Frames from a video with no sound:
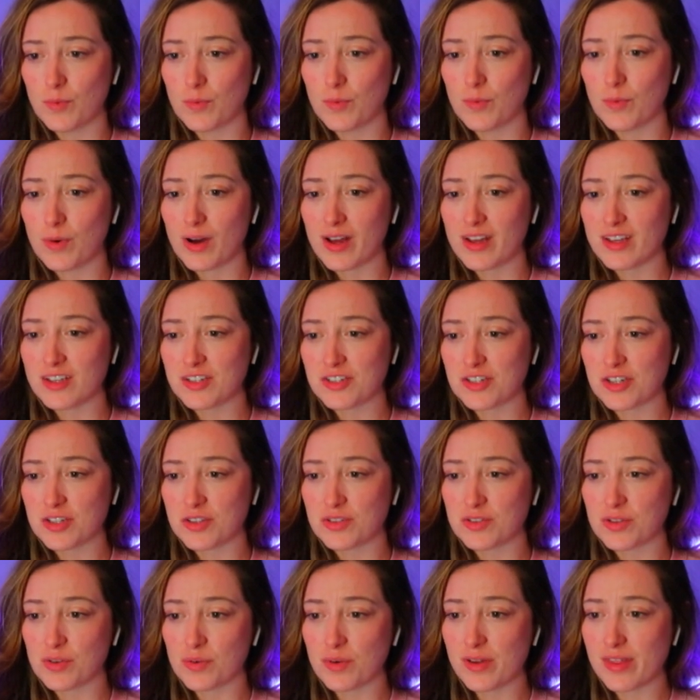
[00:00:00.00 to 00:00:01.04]
Why is she
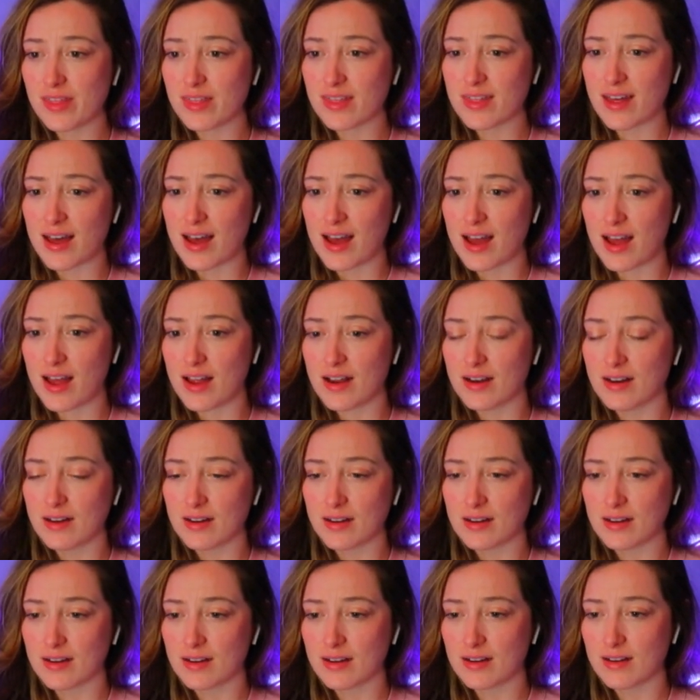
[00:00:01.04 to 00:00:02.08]
doing that?
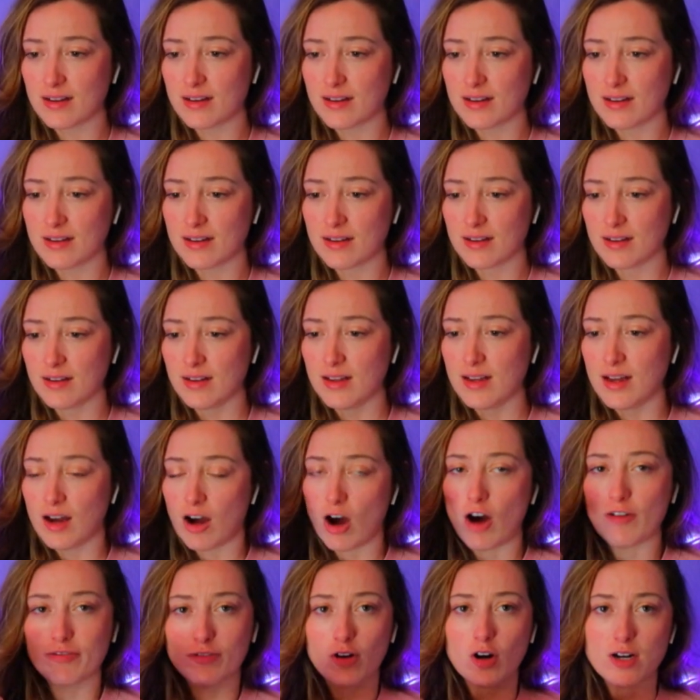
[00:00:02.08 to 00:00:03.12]

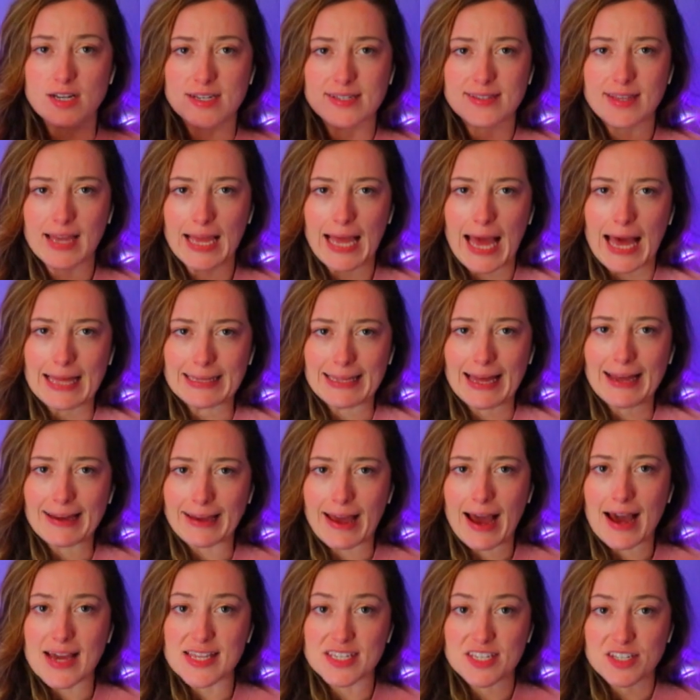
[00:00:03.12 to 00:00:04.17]
Of course, that
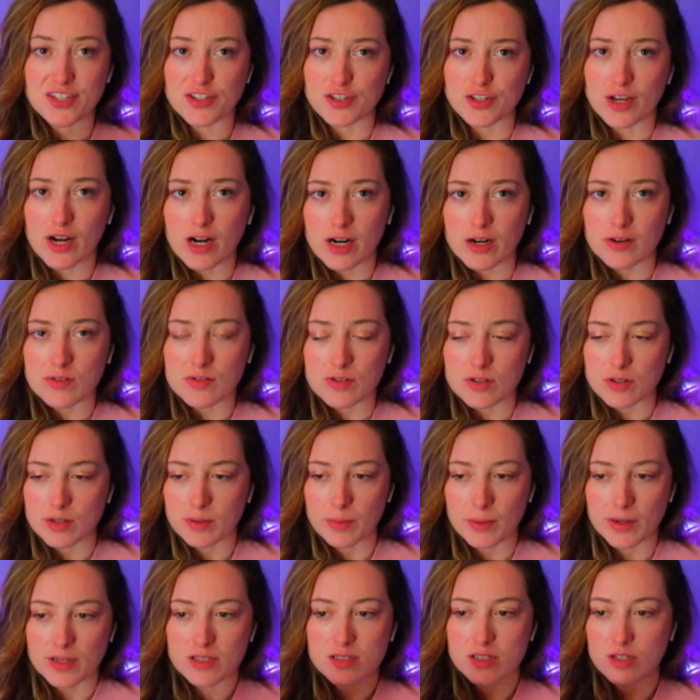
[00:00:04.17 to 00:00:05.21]
guy deserved,
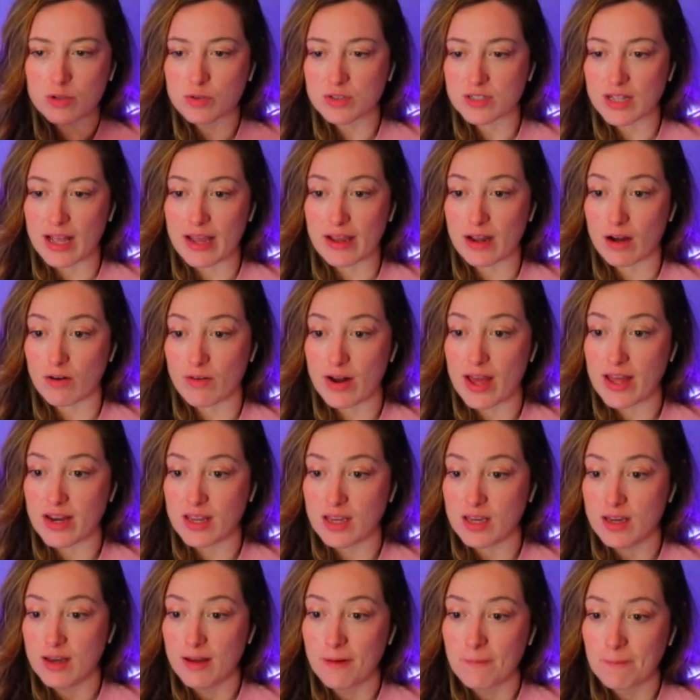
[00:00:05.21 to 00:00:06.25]
because he was like
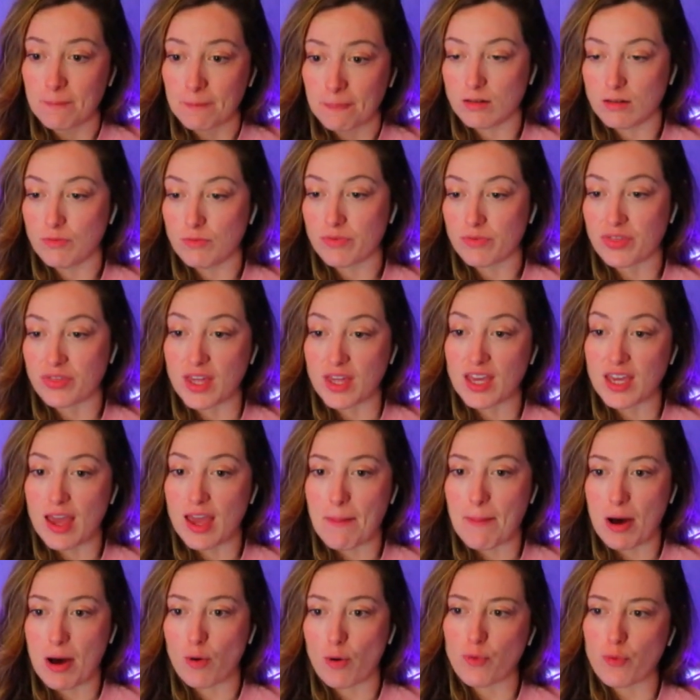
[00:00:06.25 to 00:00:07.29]
already thinking
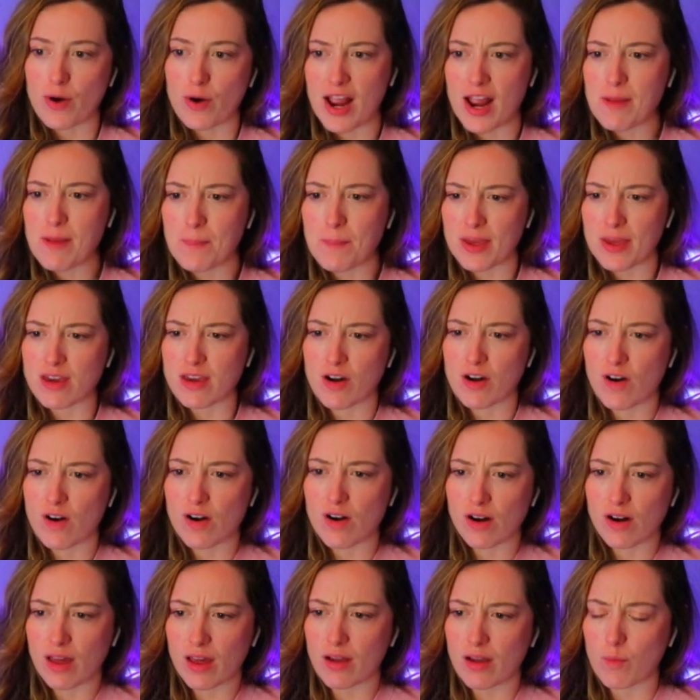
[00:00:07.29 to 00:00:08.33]
about raping
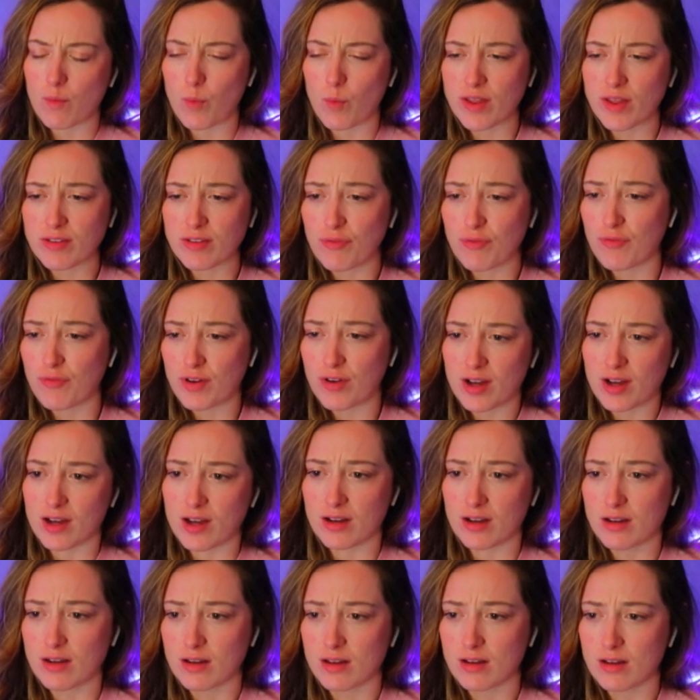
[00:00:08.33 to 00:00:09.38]
her. Like, what the
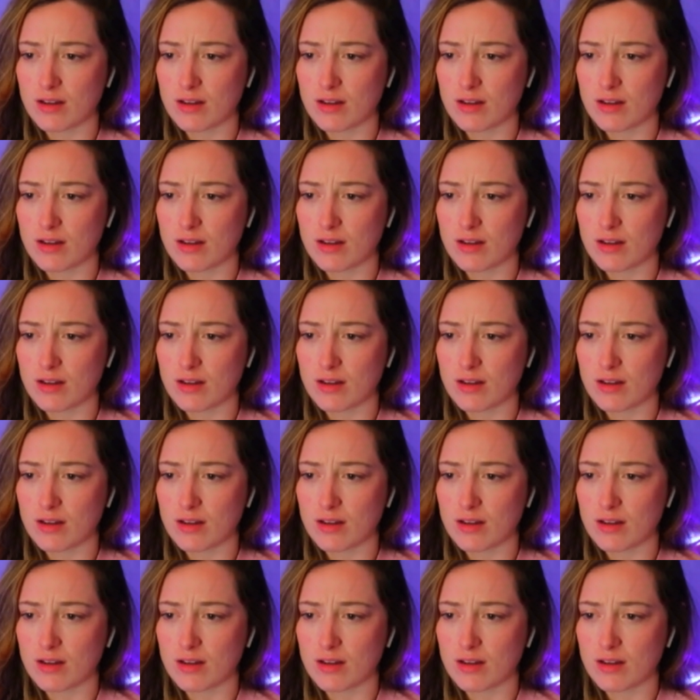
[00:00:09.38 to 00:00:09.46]
fuck?